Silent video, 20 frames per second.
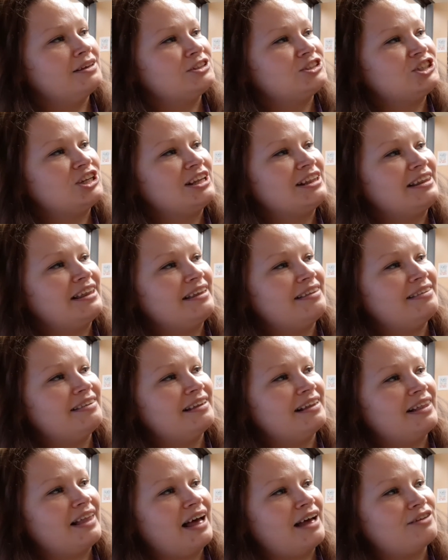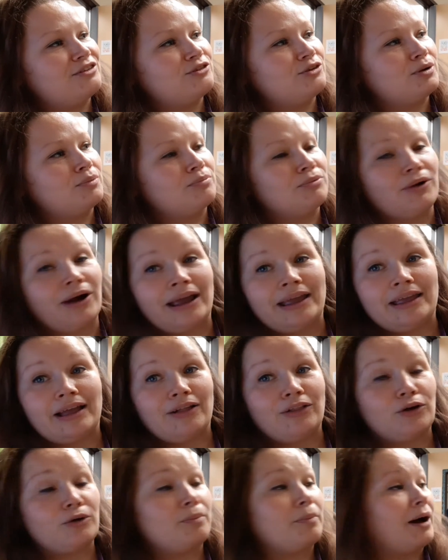She leads the class to a bright
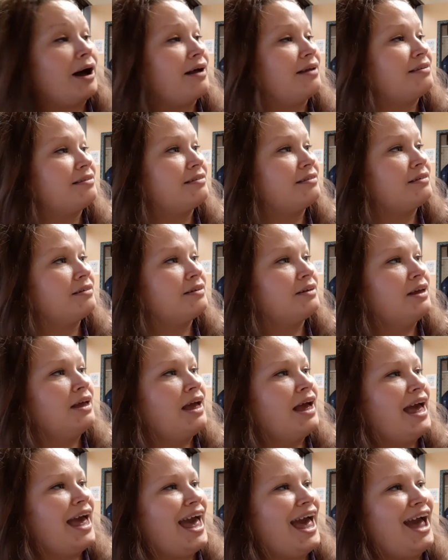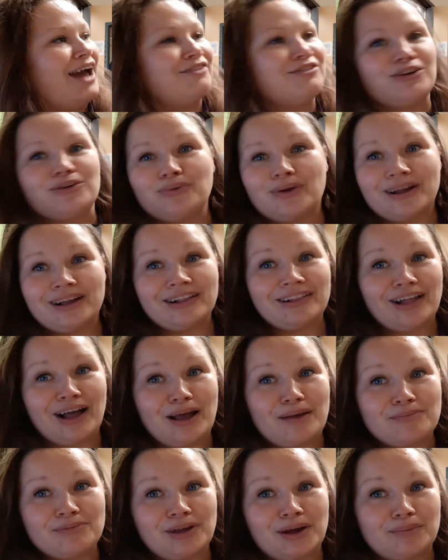yellow bus. Everyone
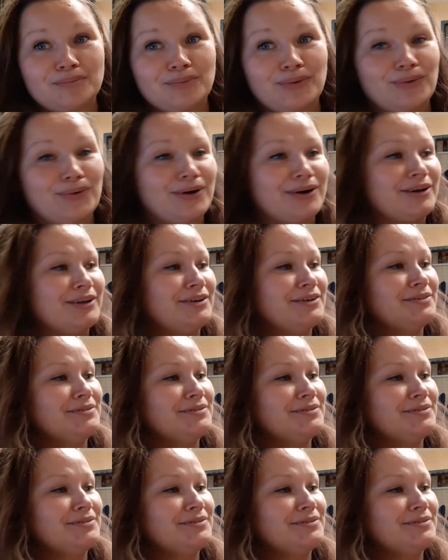climbs on board.